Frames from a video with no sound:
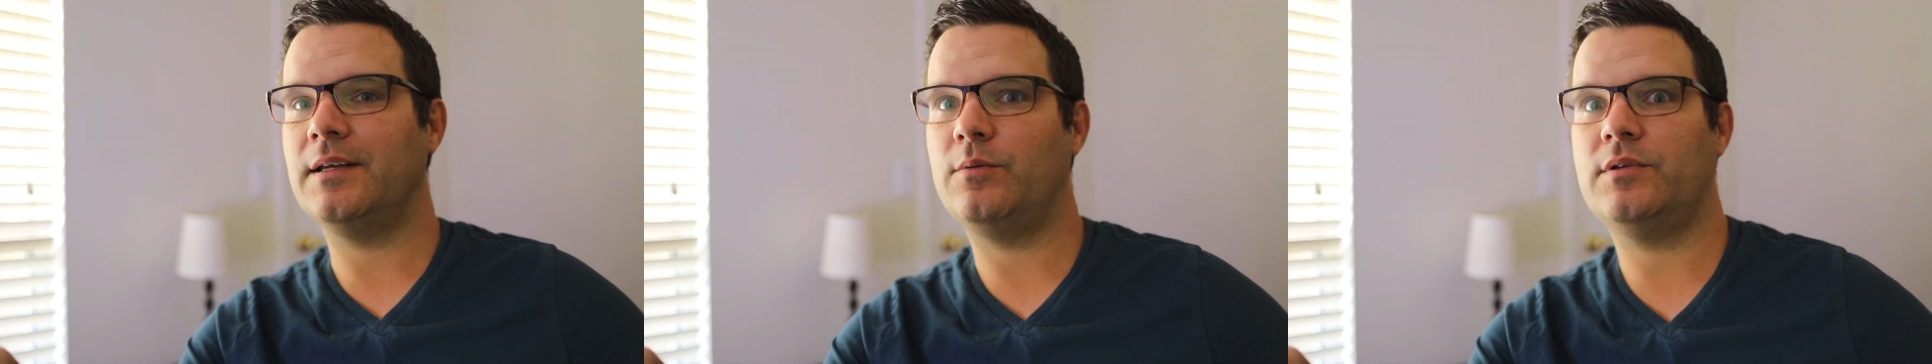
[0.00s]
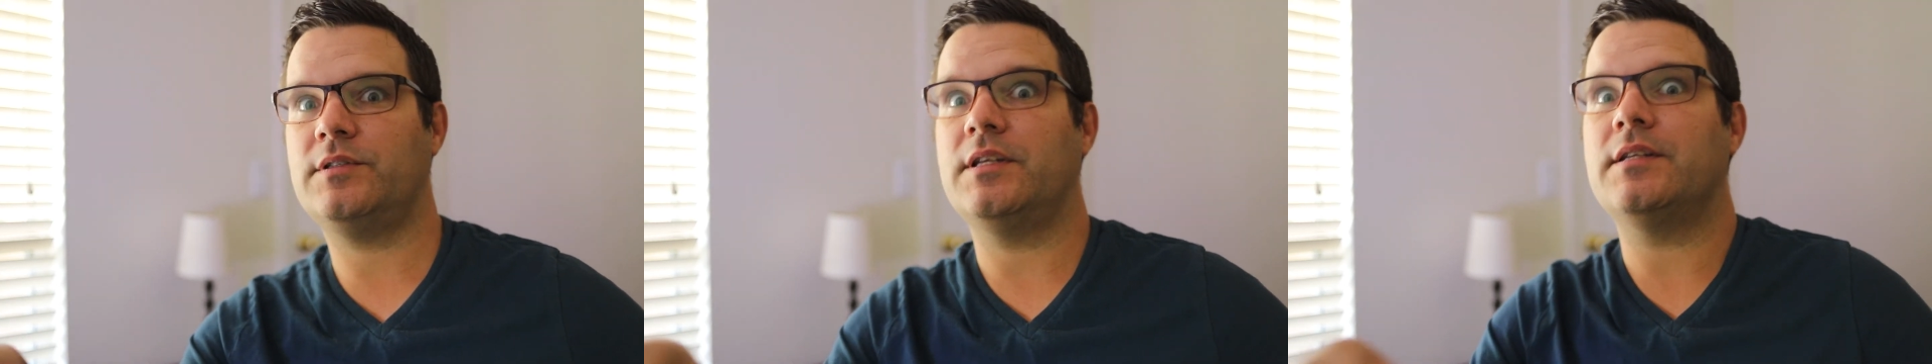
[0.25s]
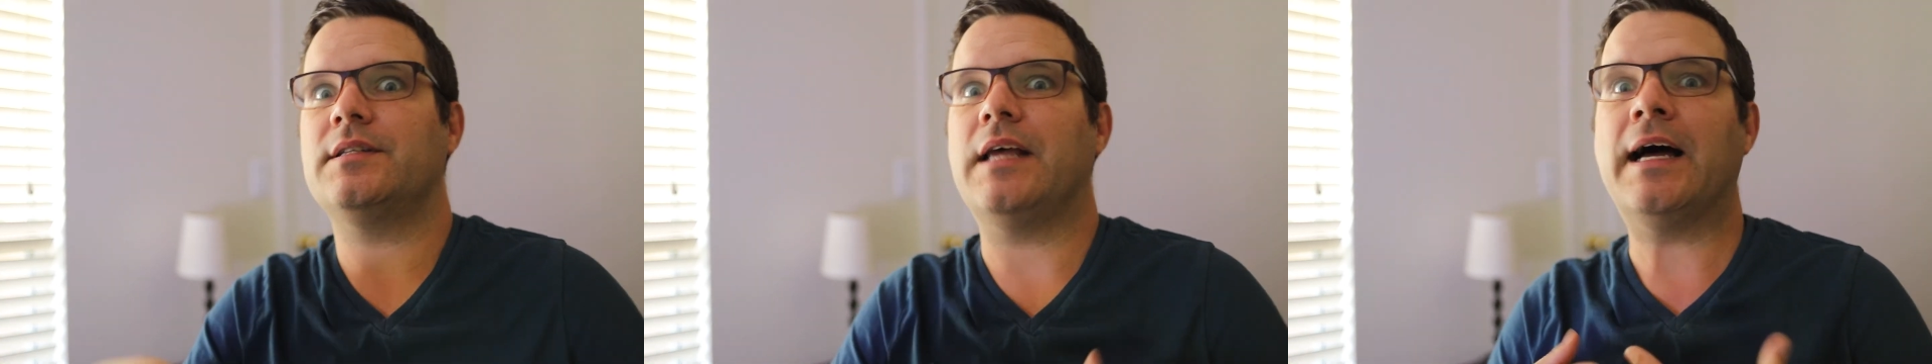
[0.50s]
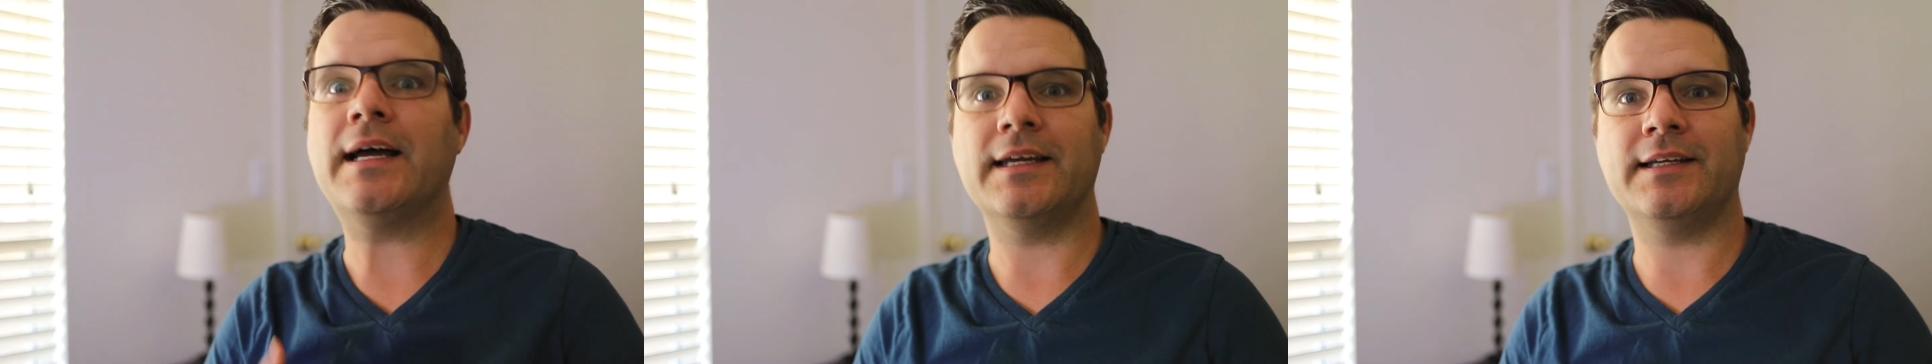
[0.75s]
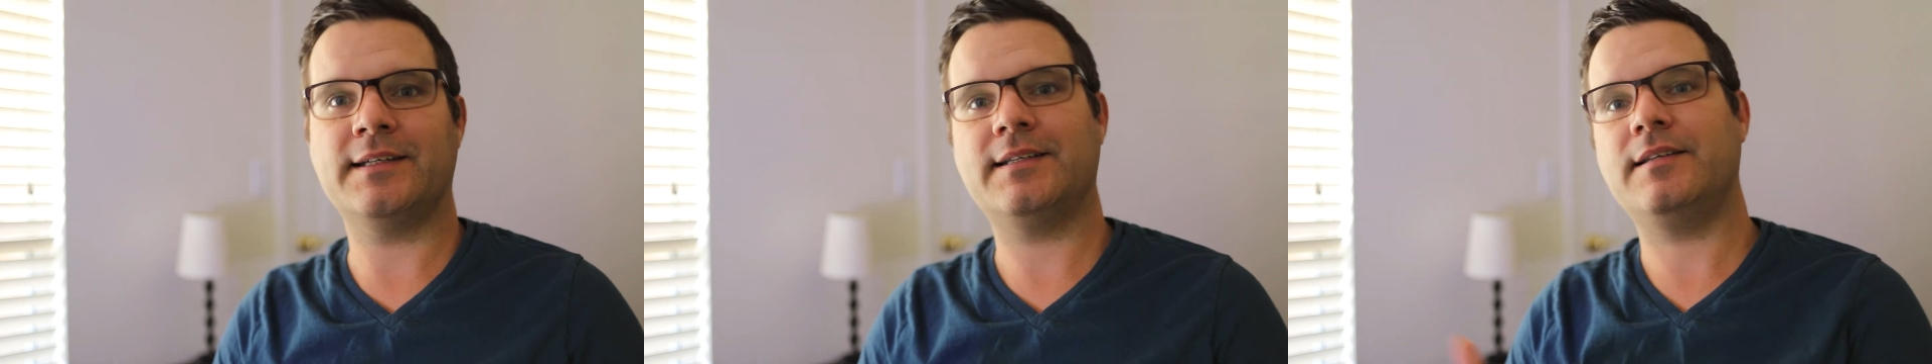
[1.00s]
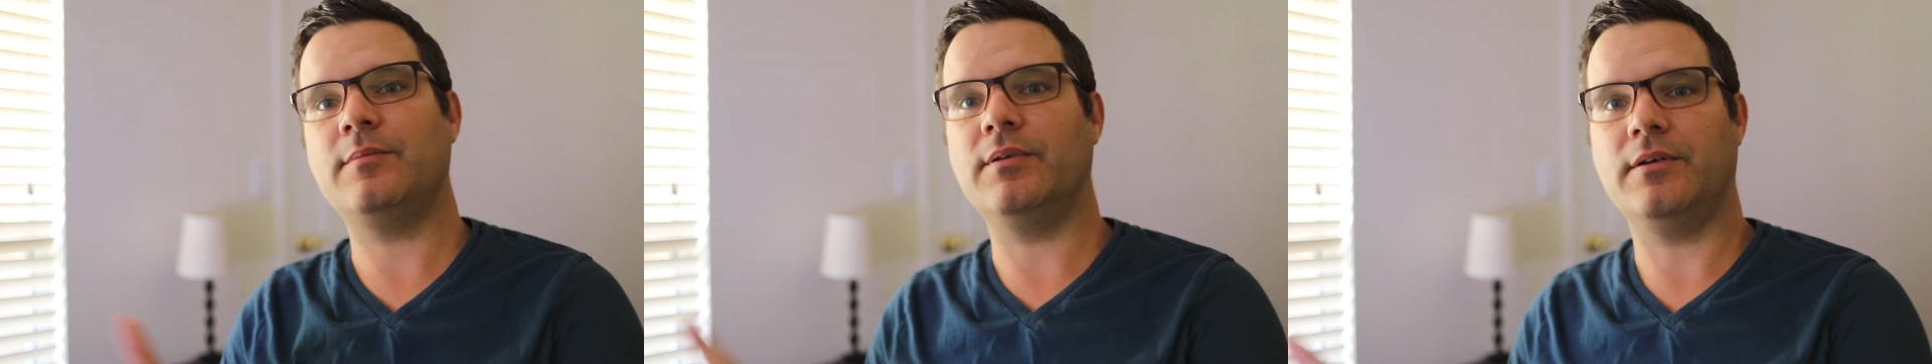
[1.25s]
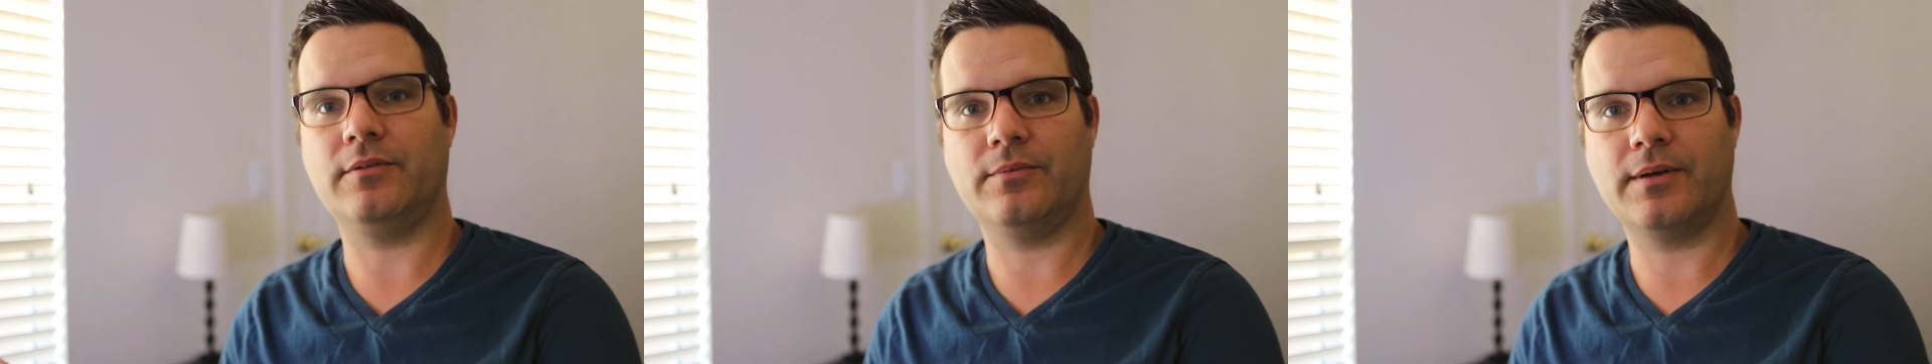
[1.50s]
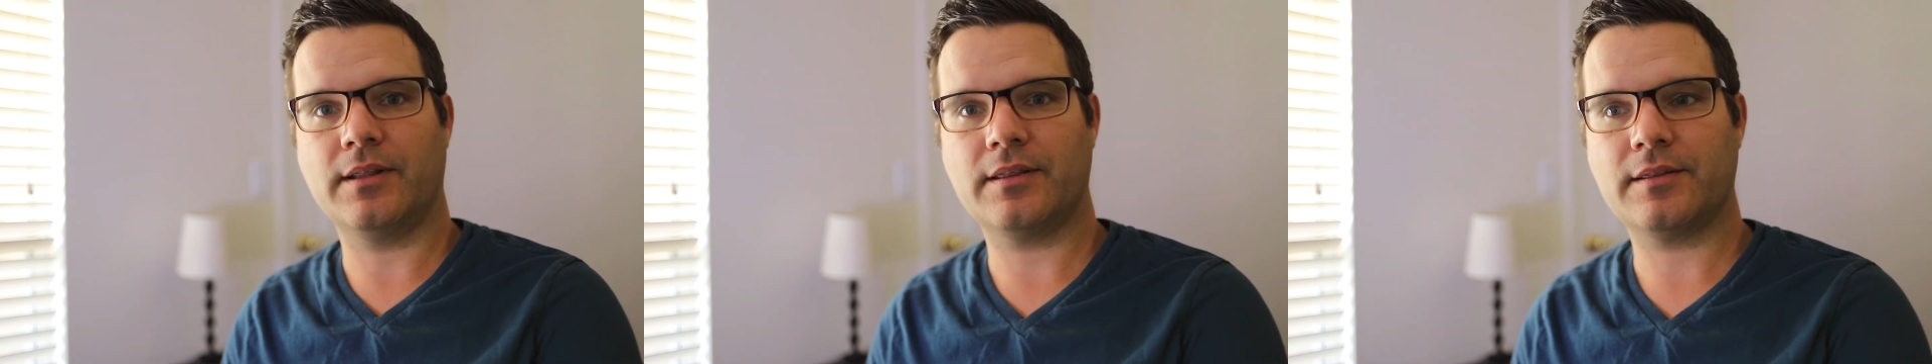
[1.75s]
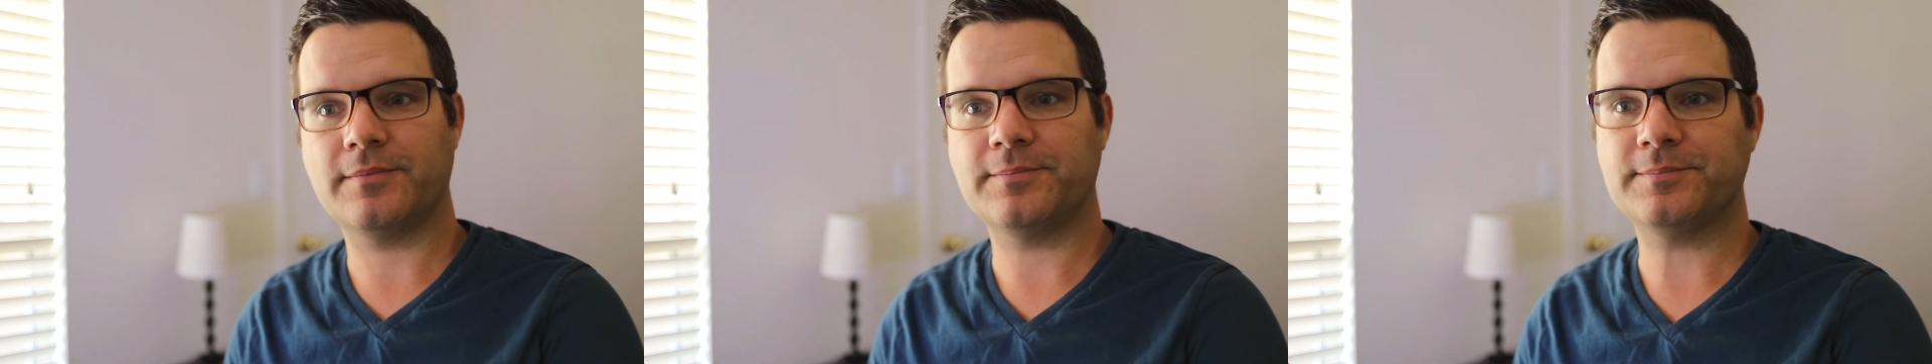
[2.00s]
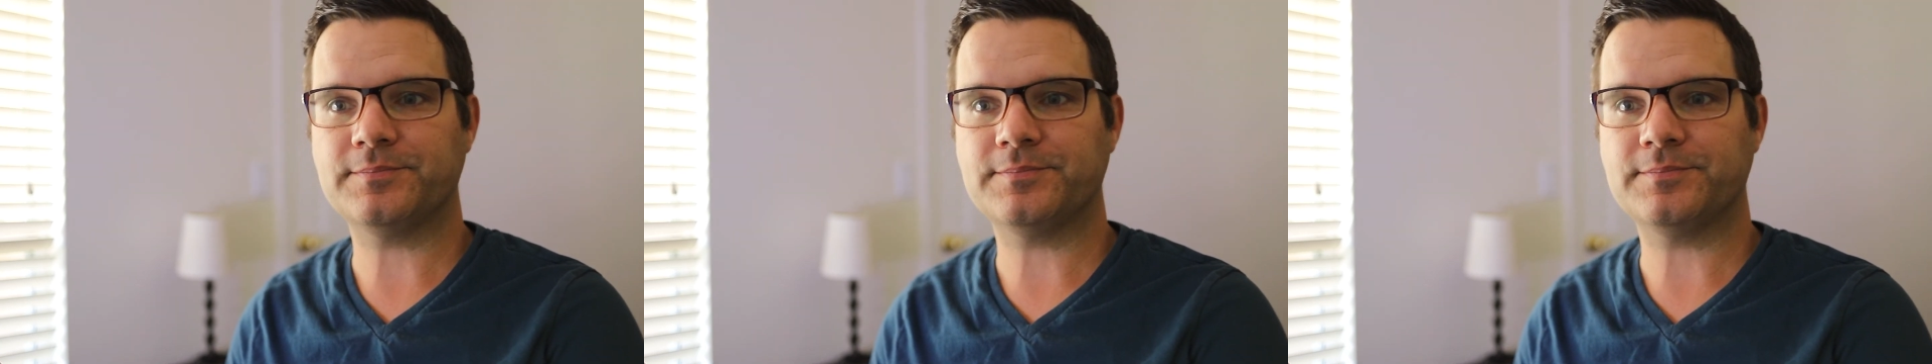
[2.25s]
It was designed to build with.